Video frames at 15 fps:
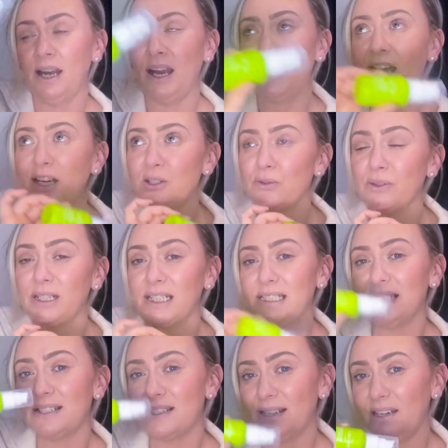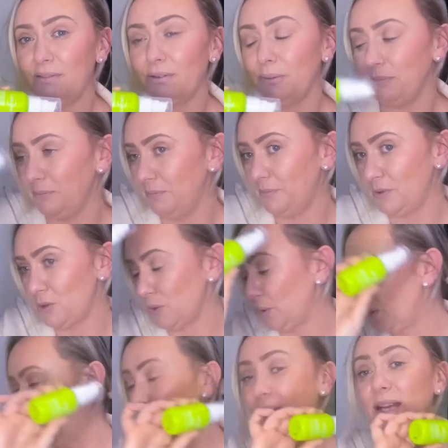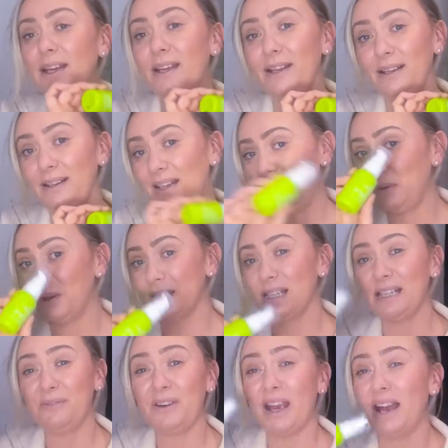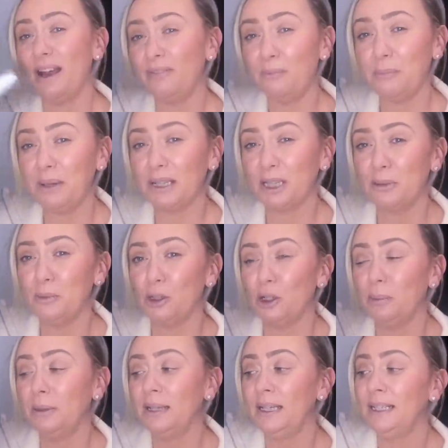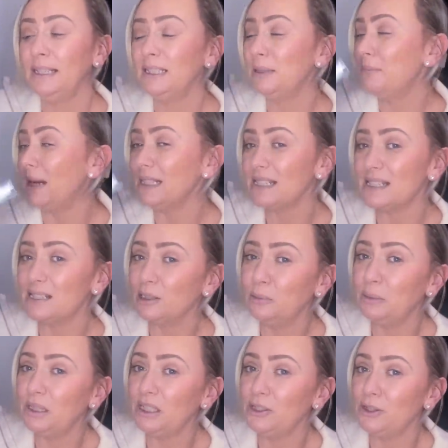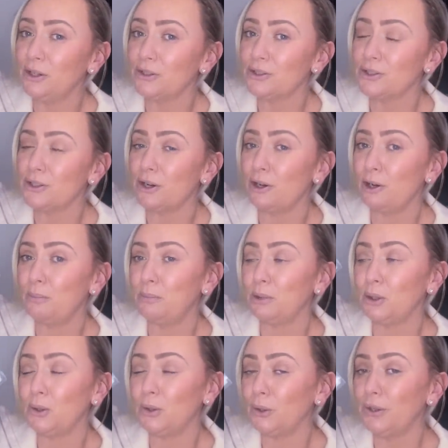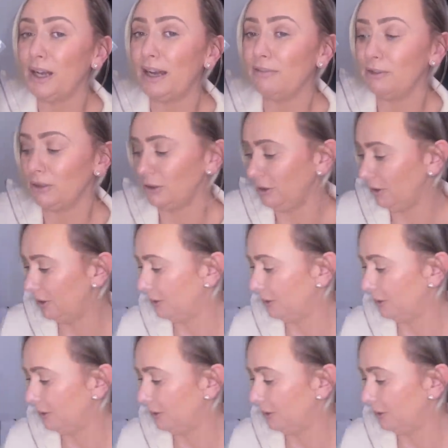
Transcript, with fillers: Hydrating Serum. So like what I said, if you haven't picked them up, they might still be in your store, but go and have a look.